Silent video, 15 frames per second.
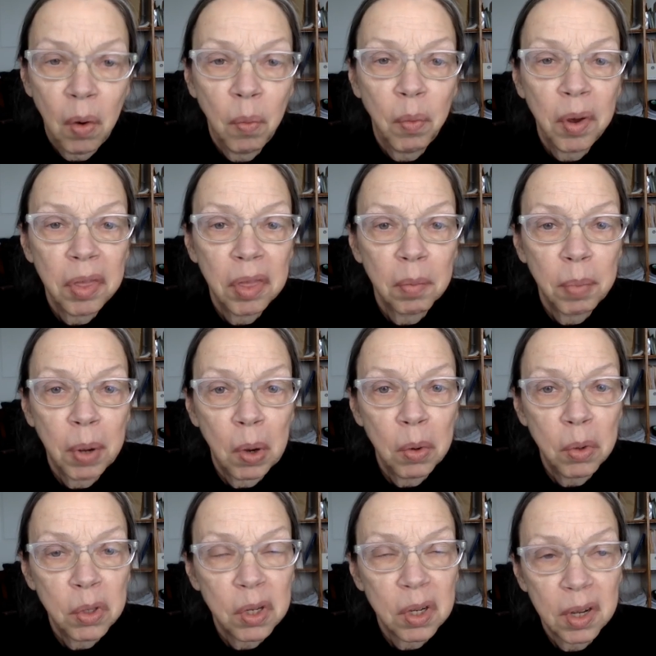with the
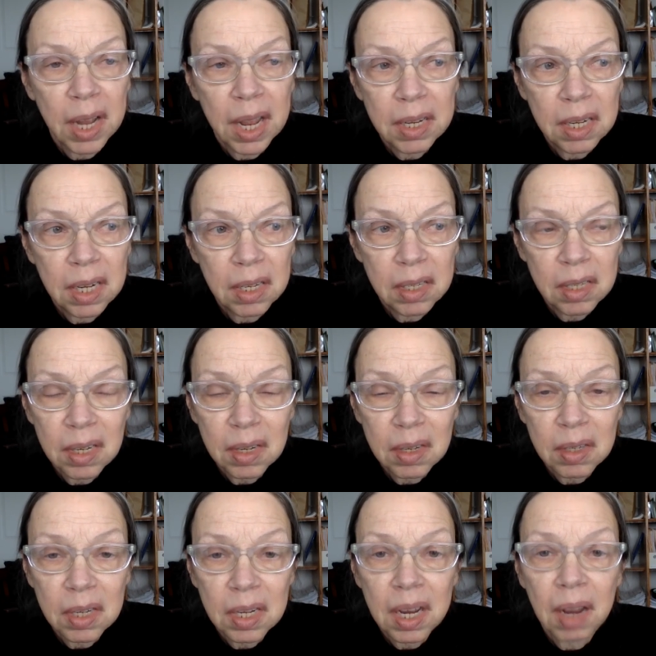
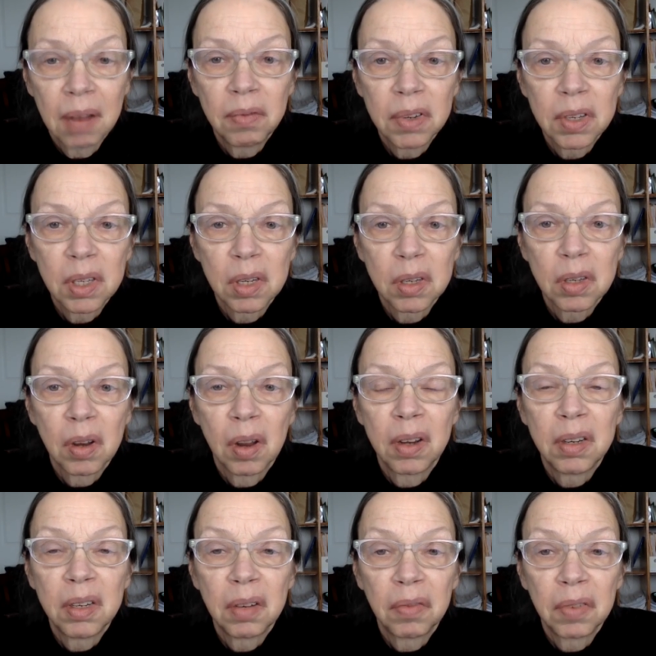post-1960 emphasis
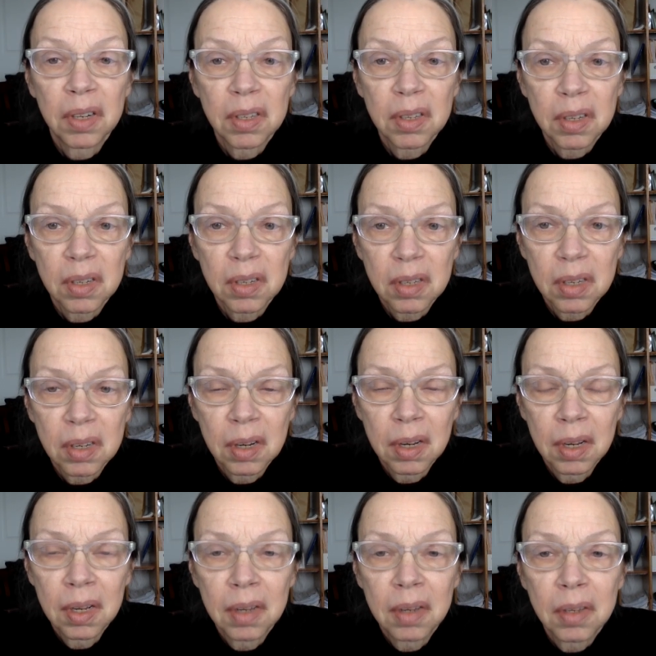on differences.
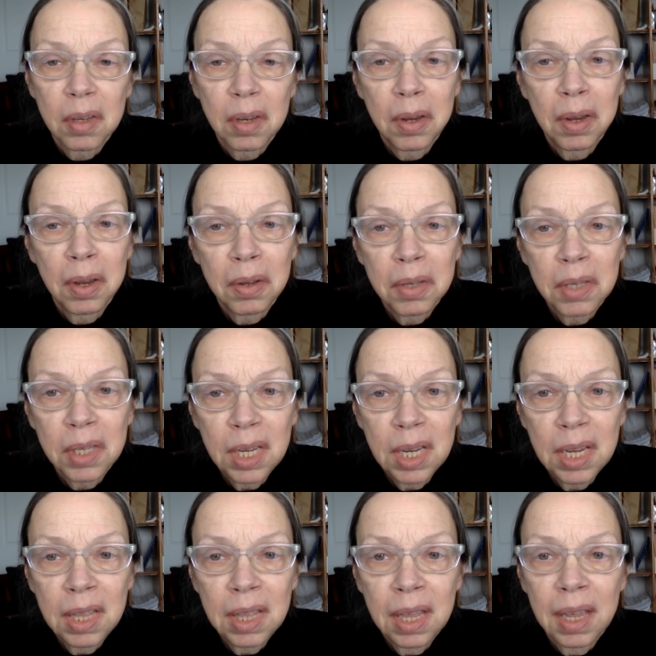So you'll
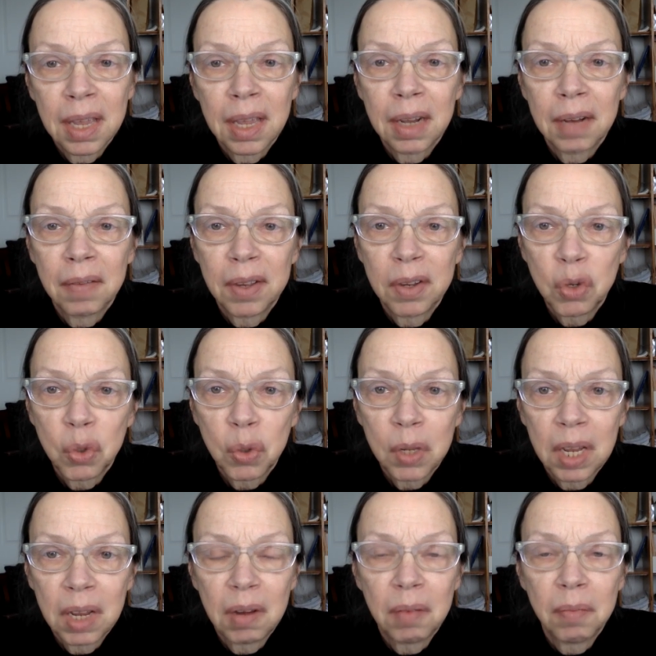see that
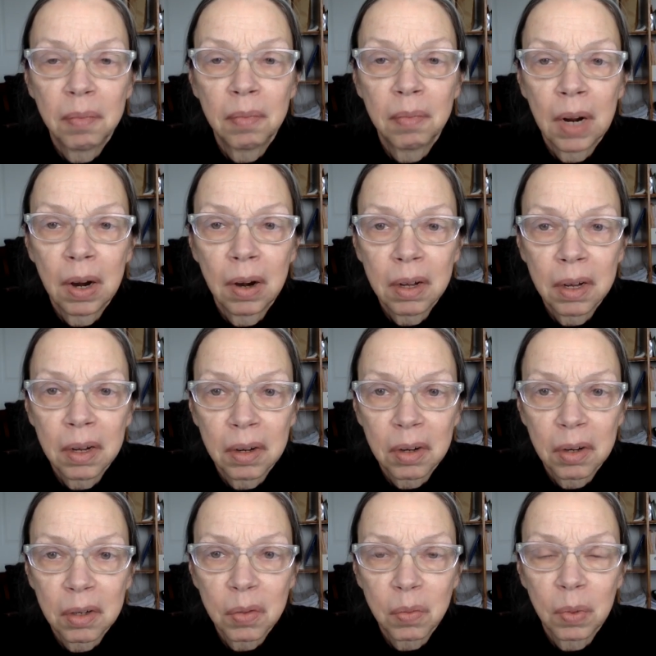eventually
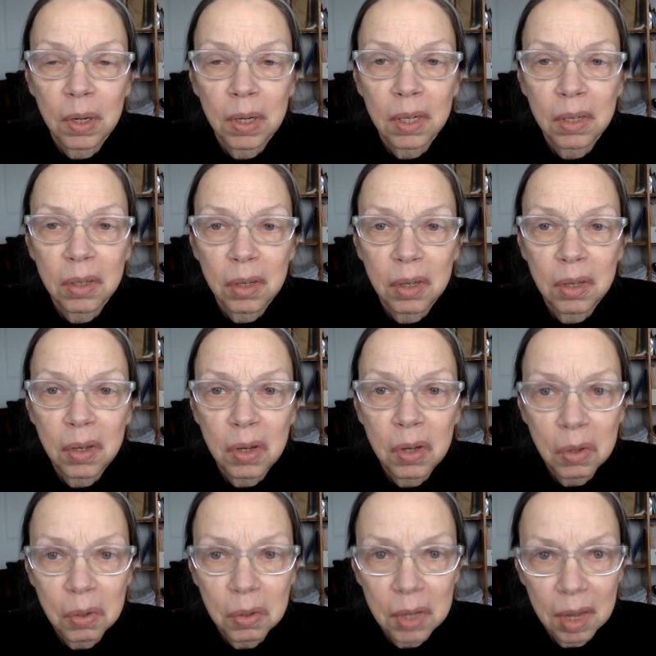marketers wanted to
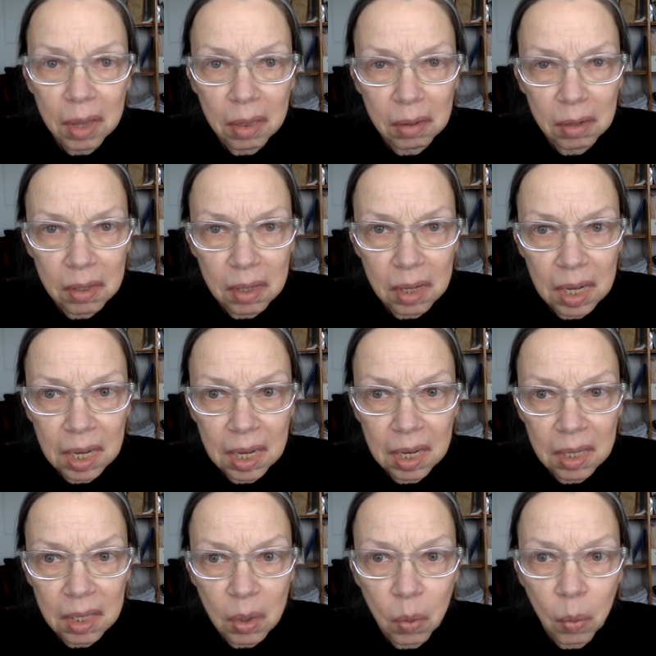use ethnicity
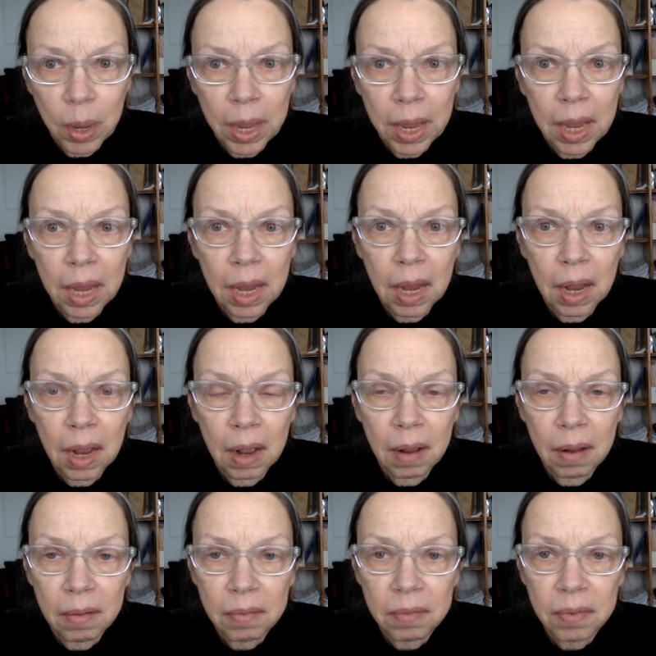as a way
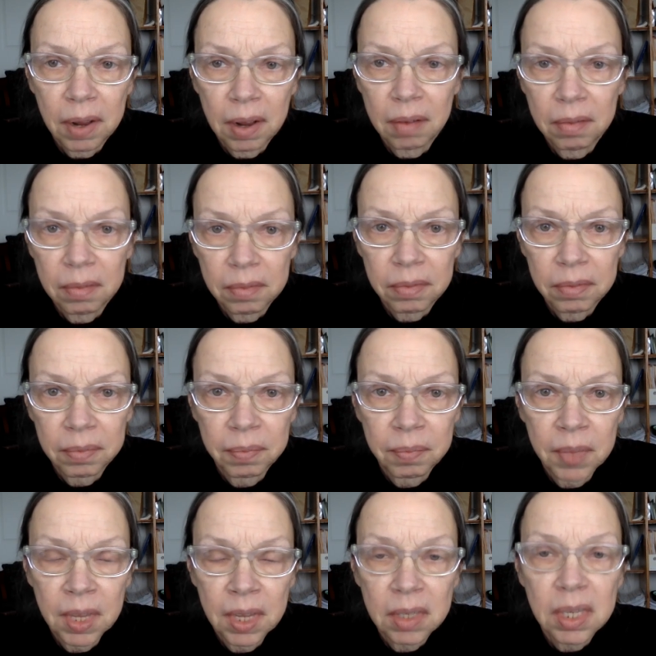of
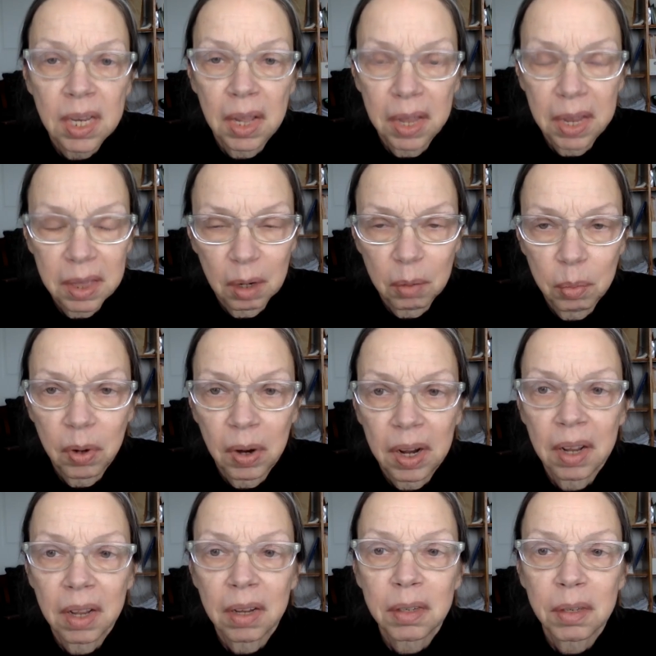selling their
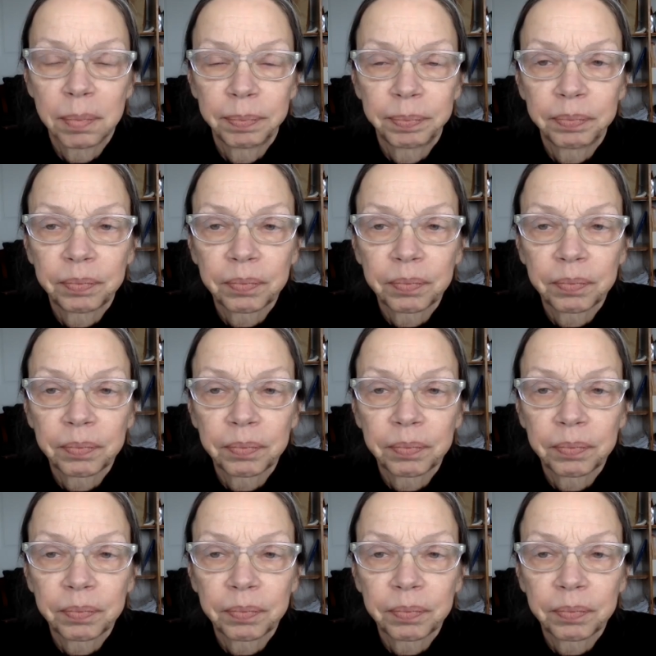products.